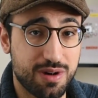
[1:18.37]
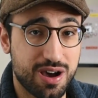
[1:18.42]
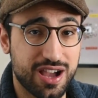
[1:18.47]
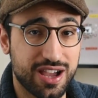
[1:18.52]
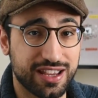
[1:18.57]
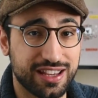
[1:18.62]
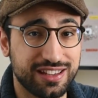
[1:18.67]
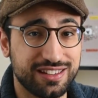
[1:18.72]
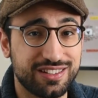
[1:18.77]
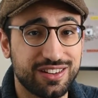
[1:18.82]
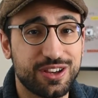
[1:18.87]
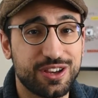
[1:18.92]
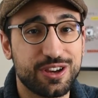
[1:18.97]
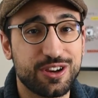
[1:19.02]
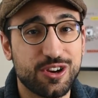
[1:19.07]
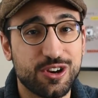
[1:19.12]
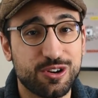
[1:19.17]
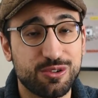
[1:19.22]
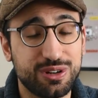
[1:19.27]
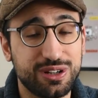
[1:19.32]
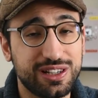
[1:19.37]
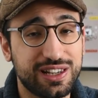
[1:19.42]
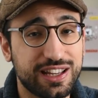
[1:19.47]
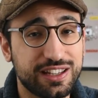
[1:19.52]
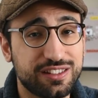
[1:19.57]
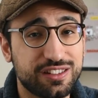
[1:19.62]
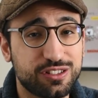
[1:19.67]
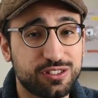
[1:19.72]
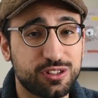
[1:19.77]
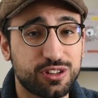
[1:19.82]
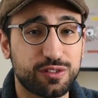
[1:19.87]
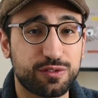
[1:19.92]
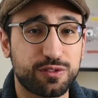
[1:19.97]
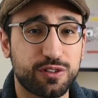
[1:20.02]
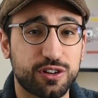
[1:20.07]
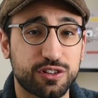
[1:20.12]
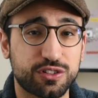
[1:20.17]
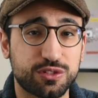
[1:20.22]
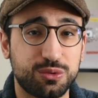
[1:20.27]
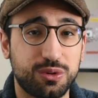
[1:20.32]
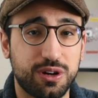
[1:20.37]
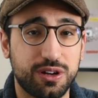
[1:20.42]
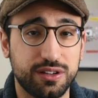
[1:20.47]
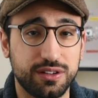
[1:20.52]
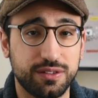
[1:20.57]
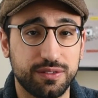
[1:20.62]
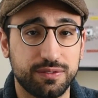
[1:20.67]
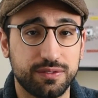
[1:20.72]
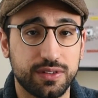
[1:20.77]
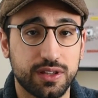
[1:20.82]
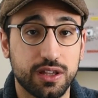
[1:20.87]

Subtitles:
mind related to the first one.